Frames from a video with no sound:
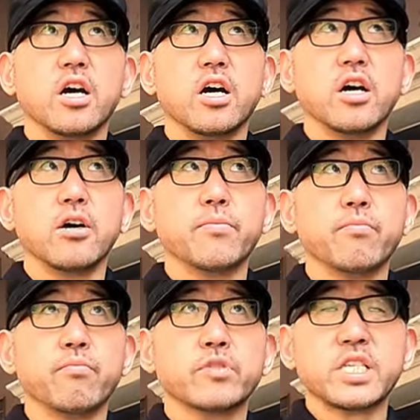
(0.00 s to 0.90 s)

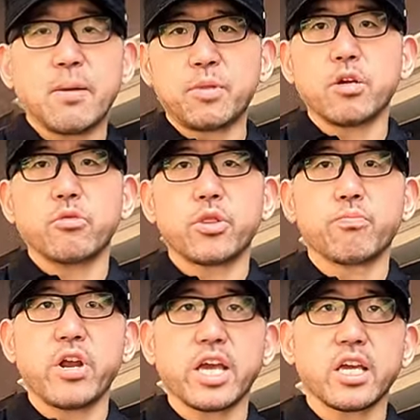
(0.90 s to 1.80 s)
Um, same thing
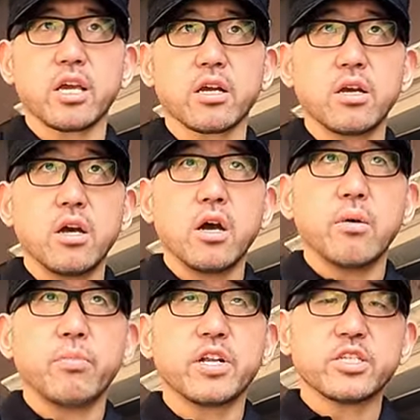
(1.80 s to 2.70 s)
with braking.
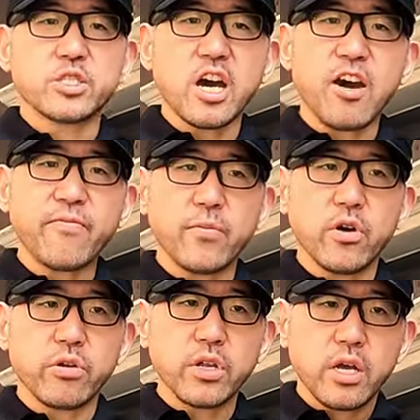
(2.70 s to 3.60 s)
But in soft
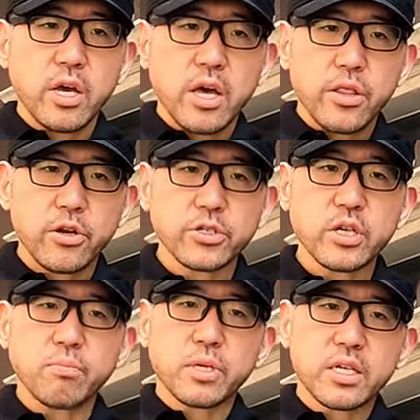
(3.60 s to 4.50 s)
mode, there's
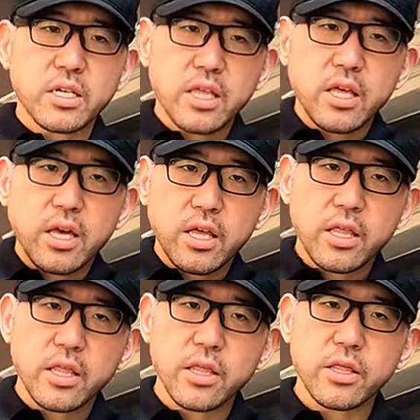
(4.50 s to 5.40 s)
some
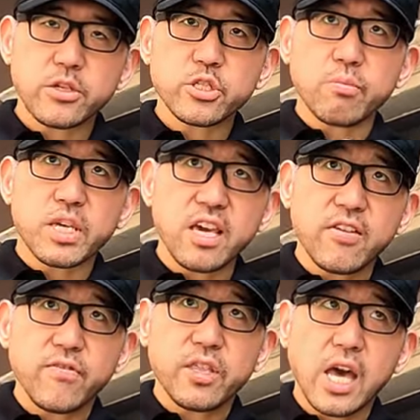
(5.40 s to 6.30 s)
there's some
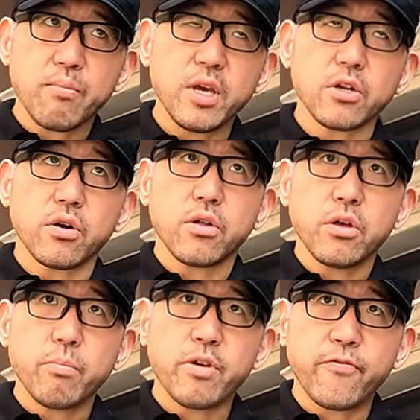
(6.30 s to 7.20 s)
give in that middle
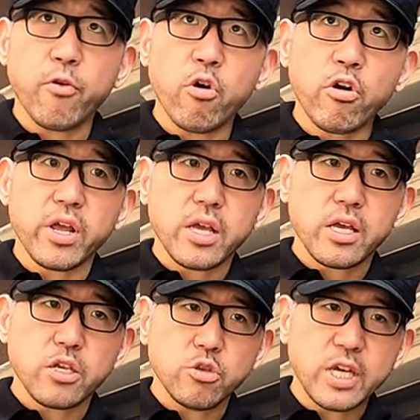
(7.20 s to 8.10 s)
before
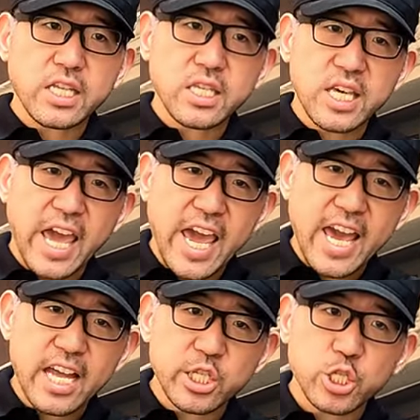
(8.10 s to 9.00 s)
you get to the
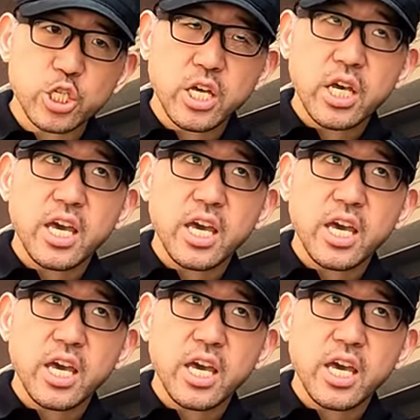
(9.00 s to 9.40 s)
edge